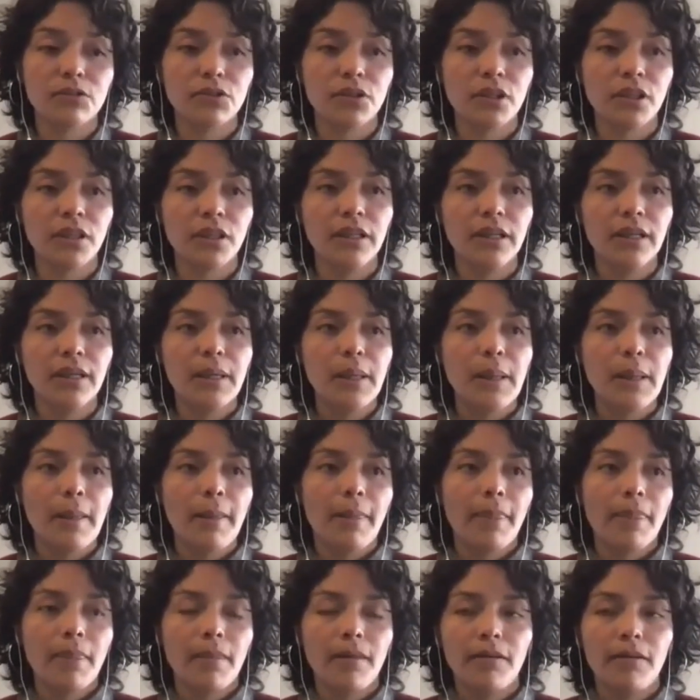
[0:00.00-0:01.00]
So then
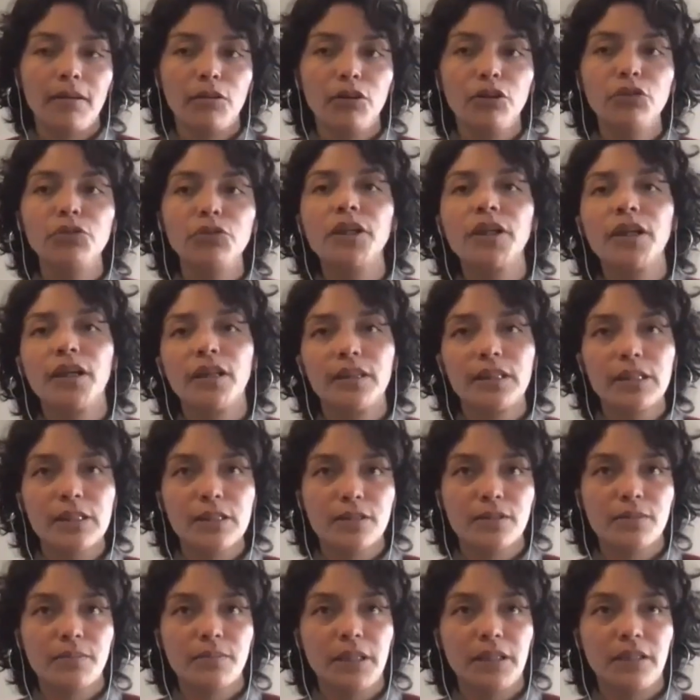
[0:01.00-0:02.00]
looking at
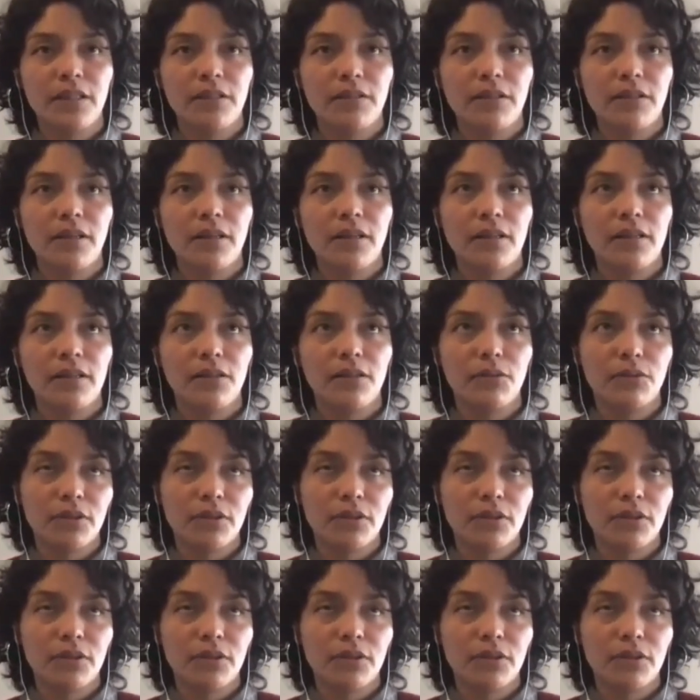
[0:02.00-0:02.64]
this material